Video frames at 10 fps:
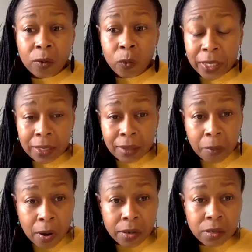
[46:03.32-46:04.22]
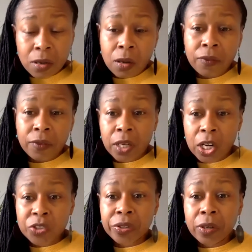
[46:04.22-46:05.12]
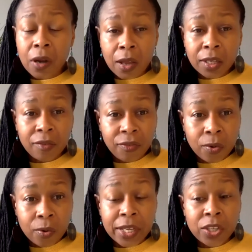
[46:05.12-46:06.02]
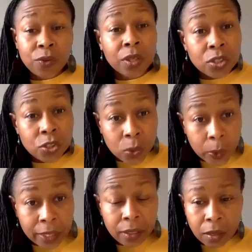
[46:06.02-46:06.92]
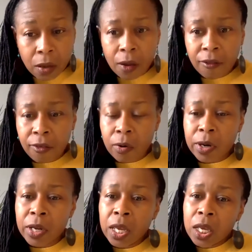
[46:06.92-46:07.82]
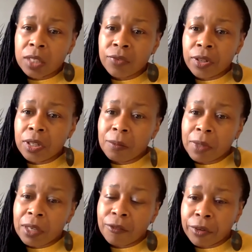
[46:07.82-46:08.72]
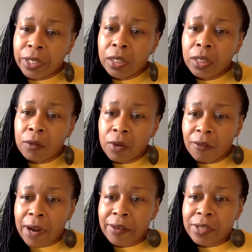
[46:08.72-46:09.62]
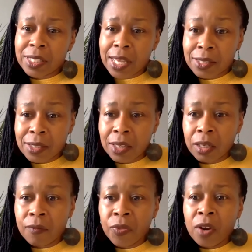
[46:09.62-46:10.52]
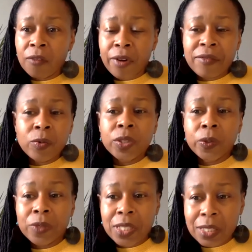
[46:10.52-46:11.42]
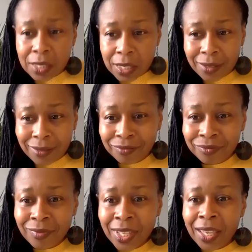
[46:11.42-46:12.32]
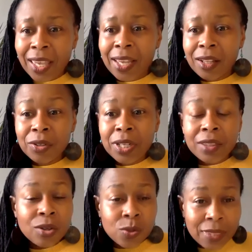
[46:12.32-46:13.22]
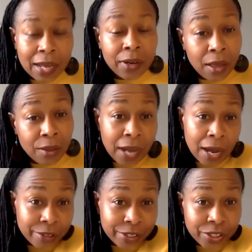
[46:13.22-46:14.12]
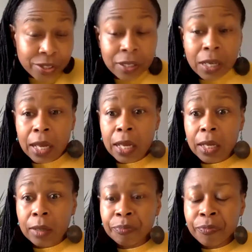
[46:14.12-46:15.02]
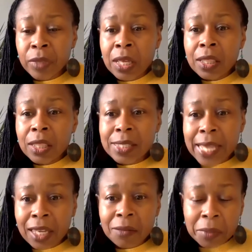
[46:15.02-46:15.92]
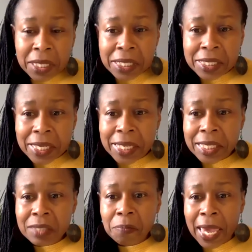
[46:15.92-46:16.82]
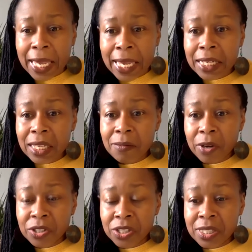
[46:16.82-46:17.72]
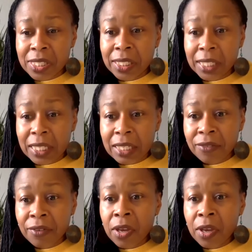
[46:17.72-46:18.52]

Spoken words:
we and partners all over the country are calling for, and that you can join the call for, is for there to be free coronavirus testing for everyone who needs it, including those without health coverage. The second piece is paid emergency leave